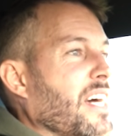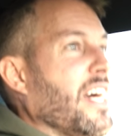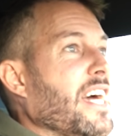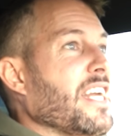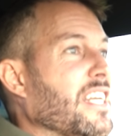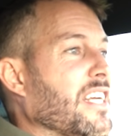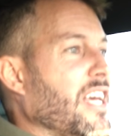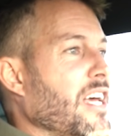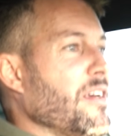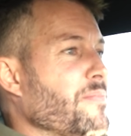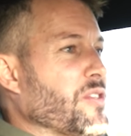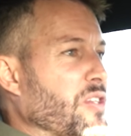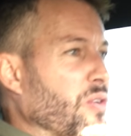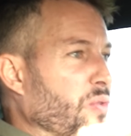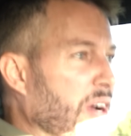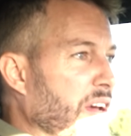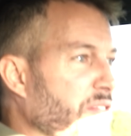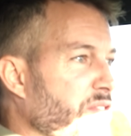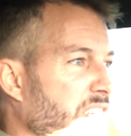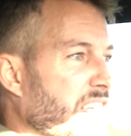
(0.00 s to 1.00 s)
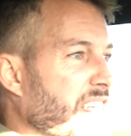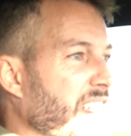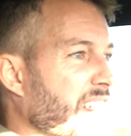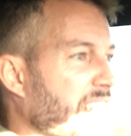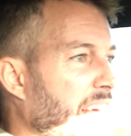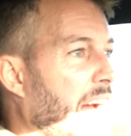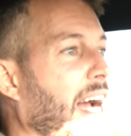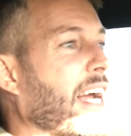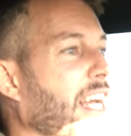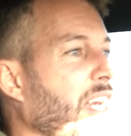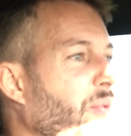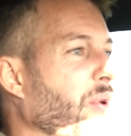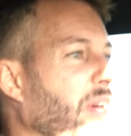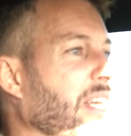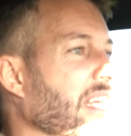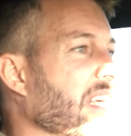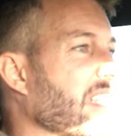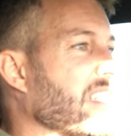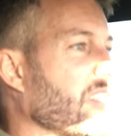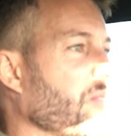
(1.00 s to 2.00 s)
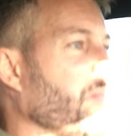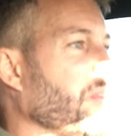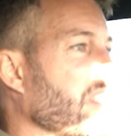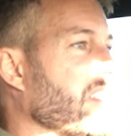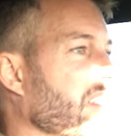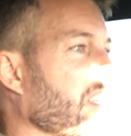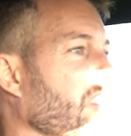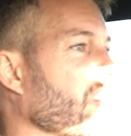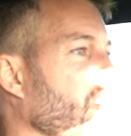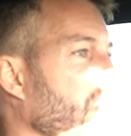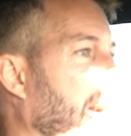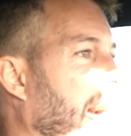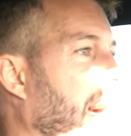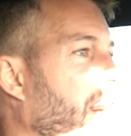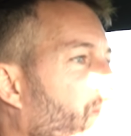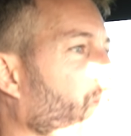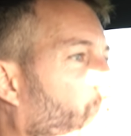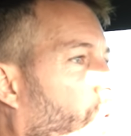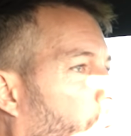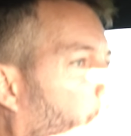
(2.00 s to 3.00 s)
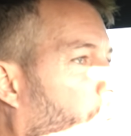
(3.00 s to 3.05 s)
it keeps the revs exactly where it needs to be so that you have